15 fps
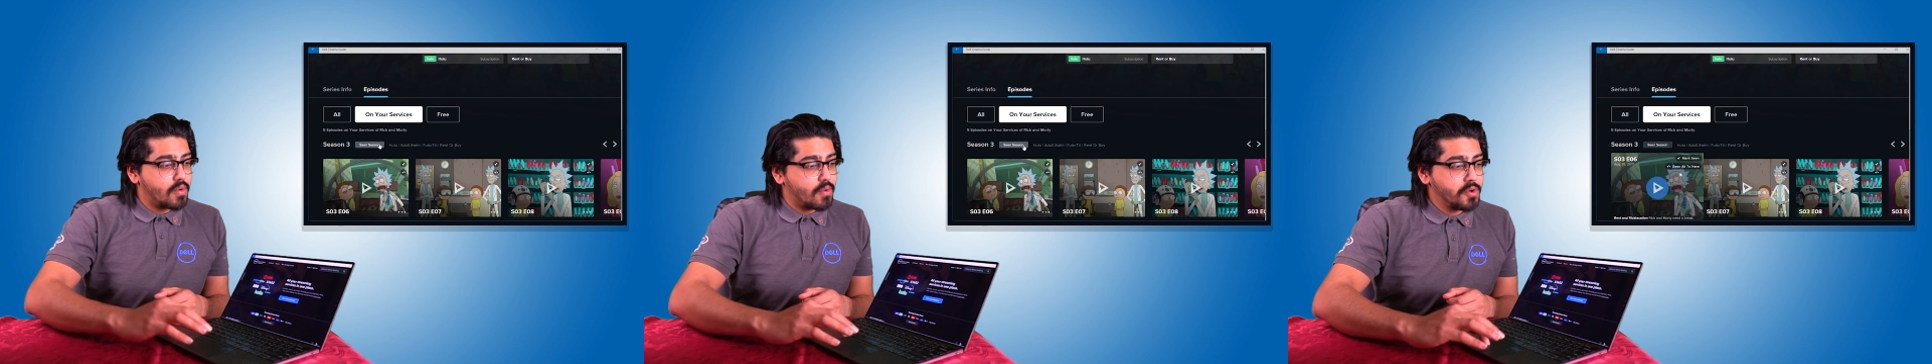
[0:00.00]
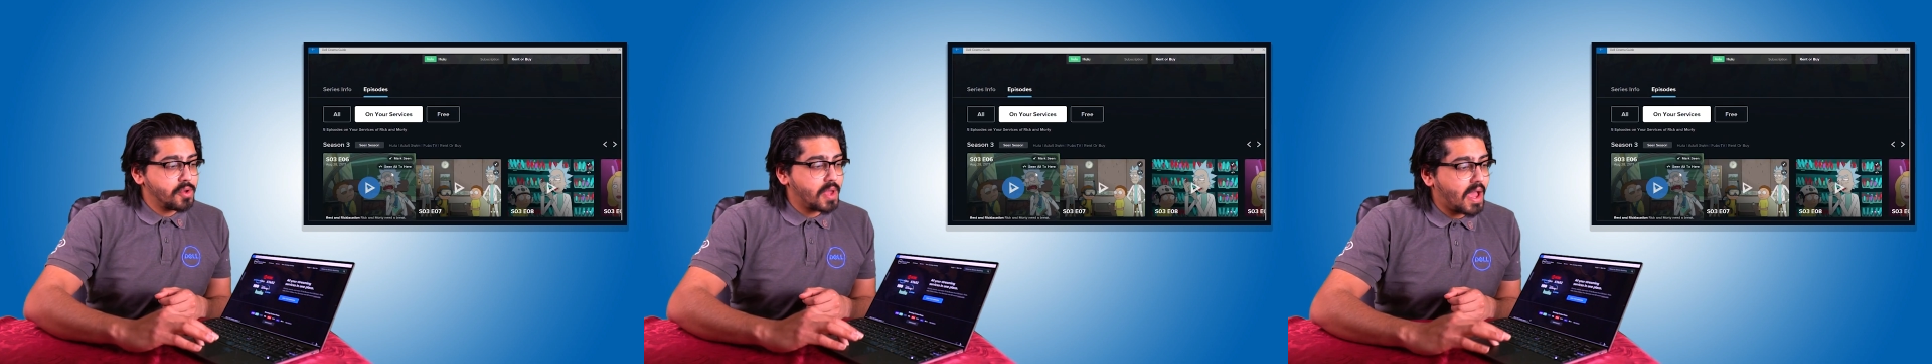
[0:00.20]

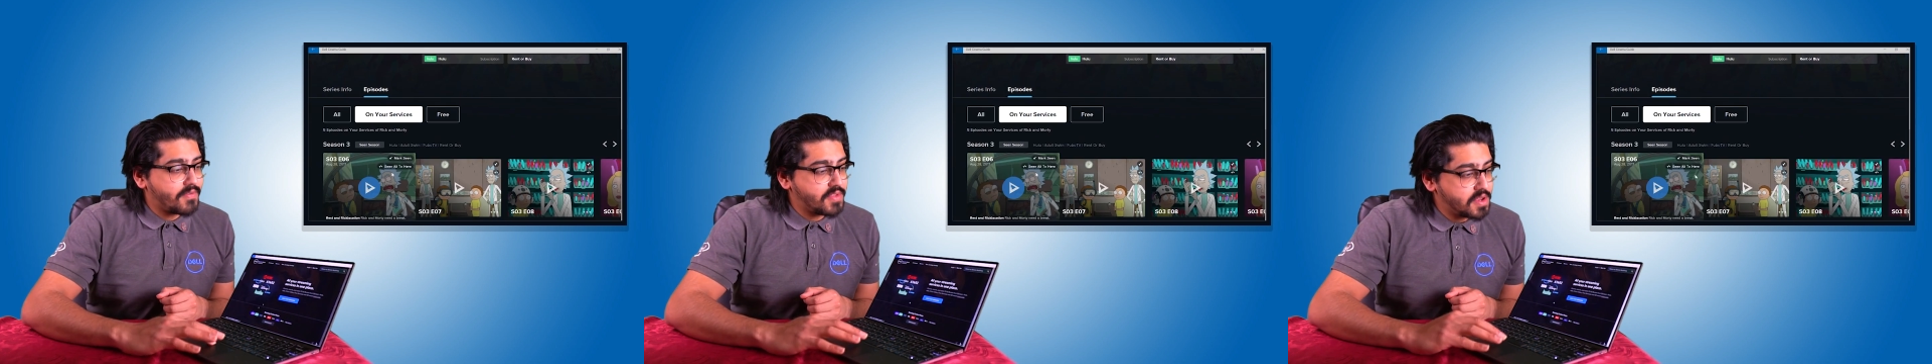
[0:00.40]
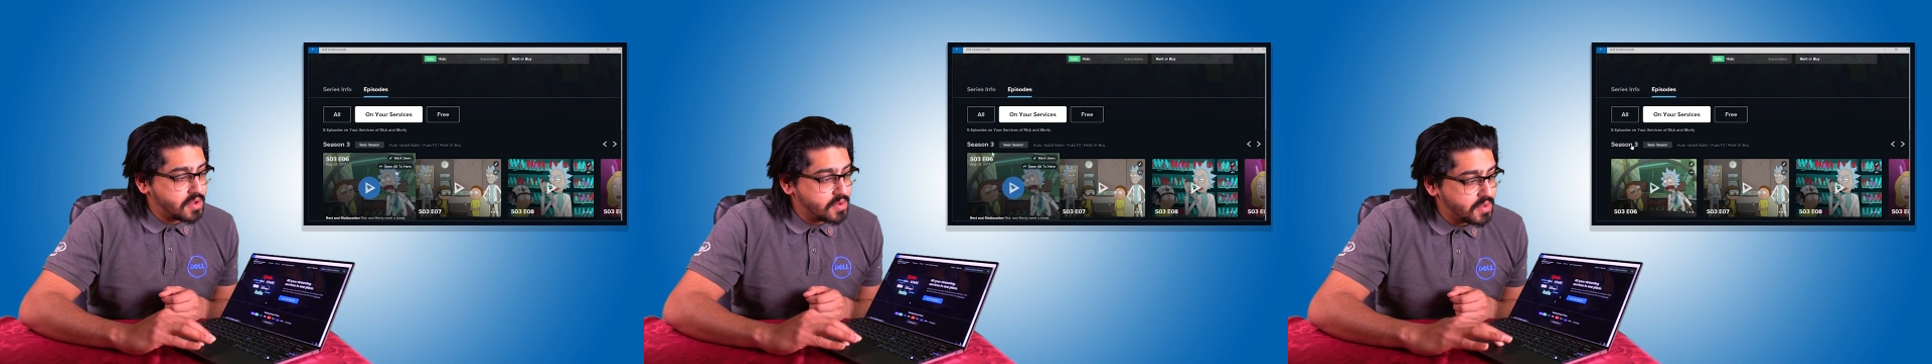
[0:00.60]
All you
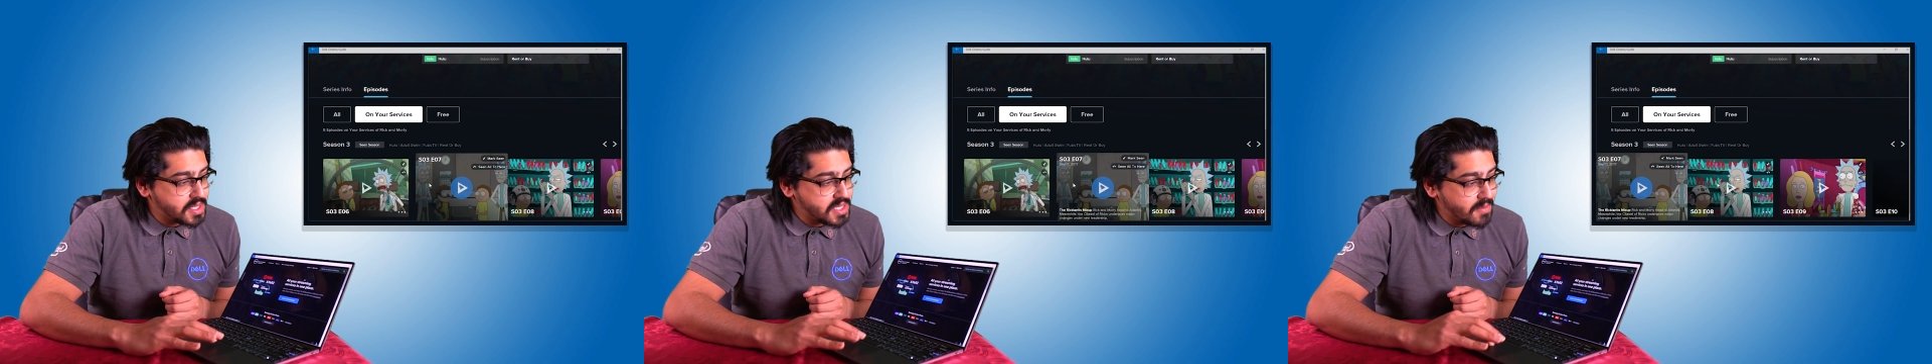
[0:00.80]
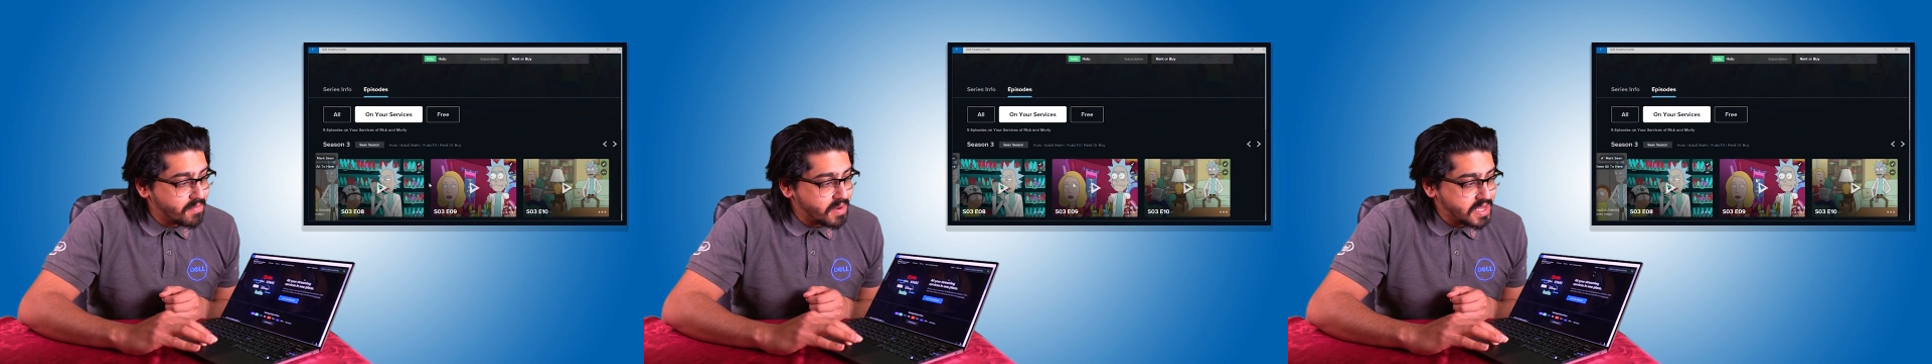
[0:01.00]
have to do is
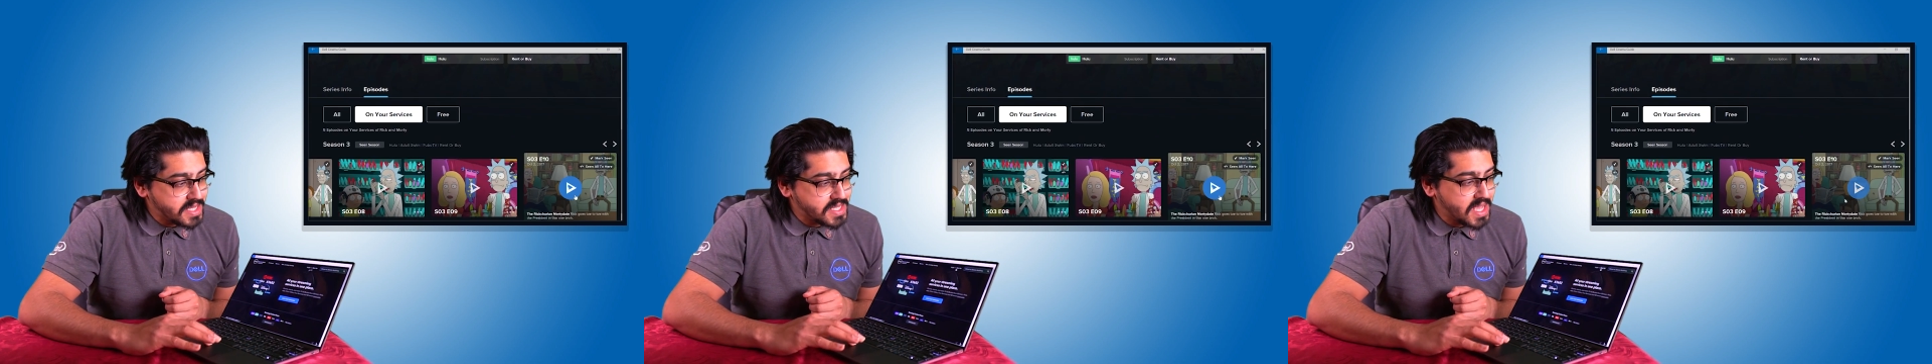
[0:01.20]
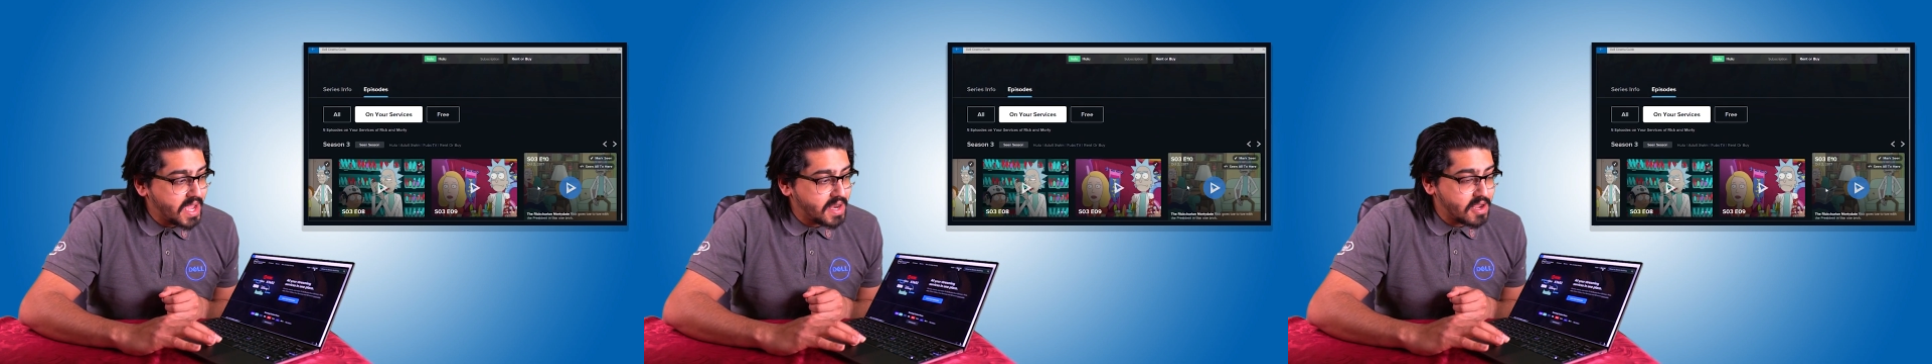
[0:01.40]
simply
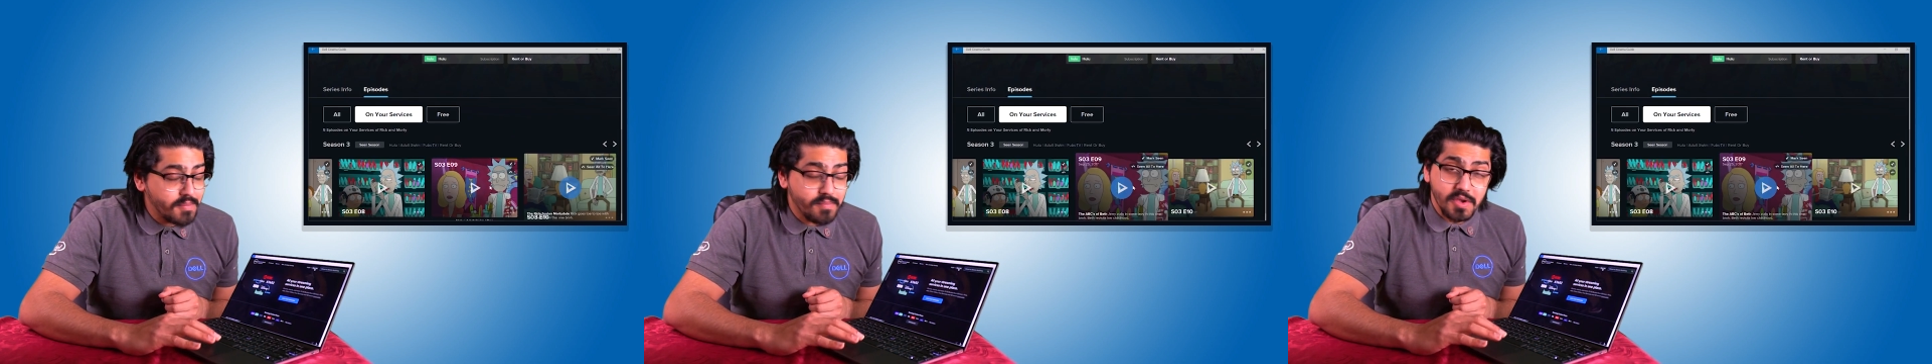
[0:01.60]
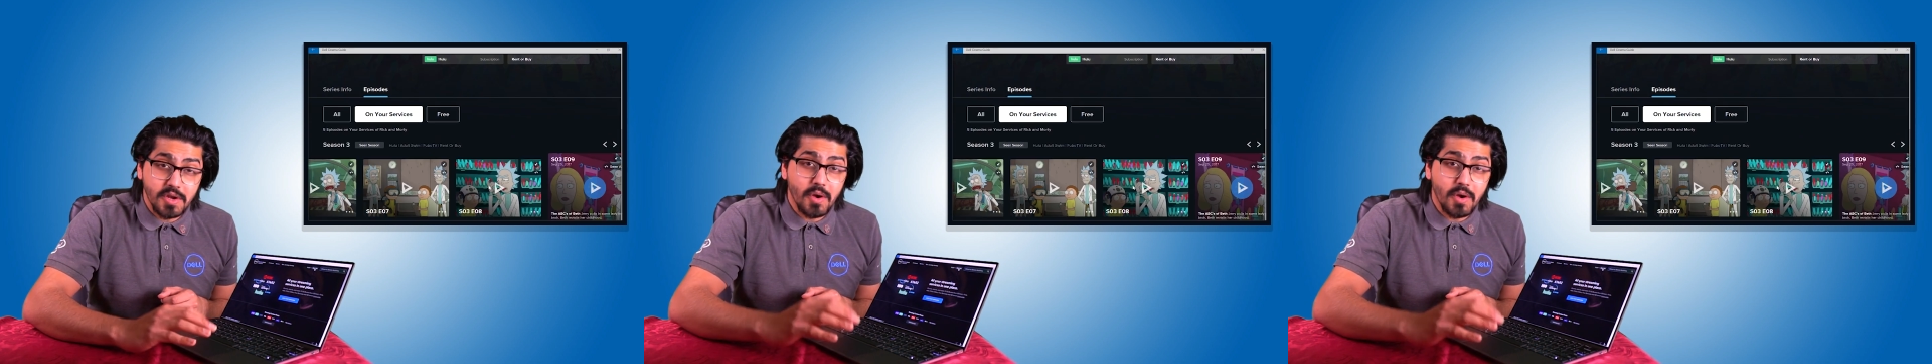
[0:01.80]
sign up.